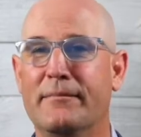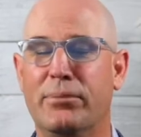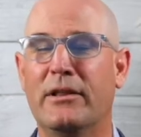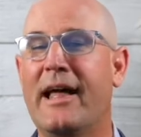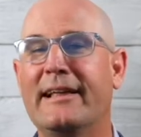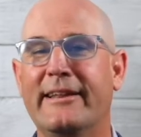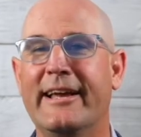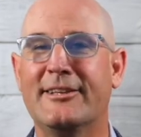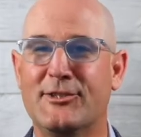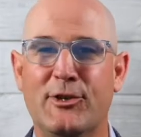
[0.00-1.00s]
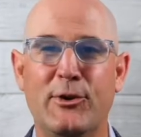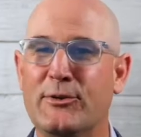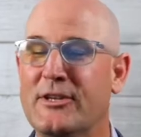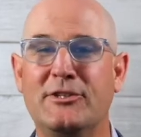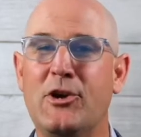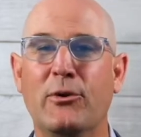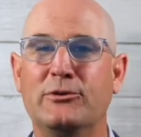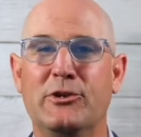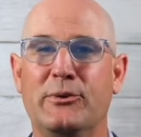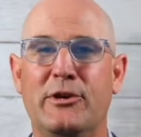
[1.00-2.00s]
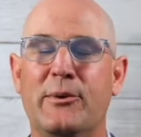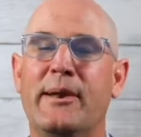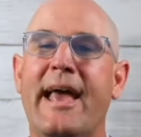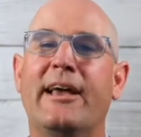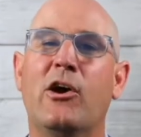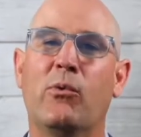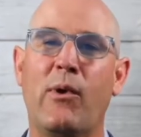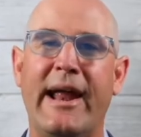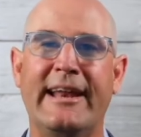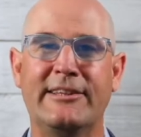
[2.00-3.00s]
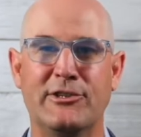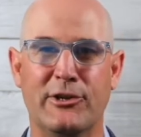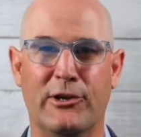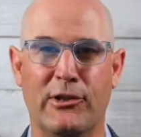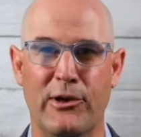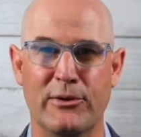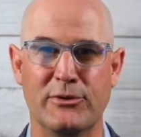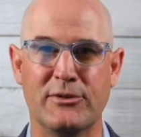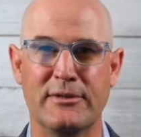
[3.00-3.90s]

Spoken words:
politely excuse and don't do Q&A. Go right into your close.